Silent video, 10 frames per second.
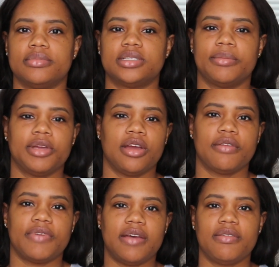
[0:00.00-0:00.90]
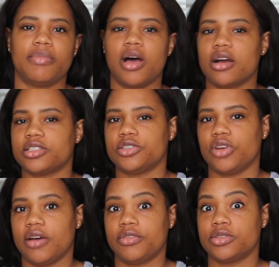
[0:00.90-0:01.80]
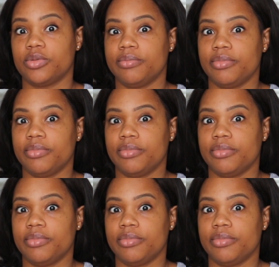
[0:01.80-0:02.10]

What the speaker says: some of your favorite bloggers and travelers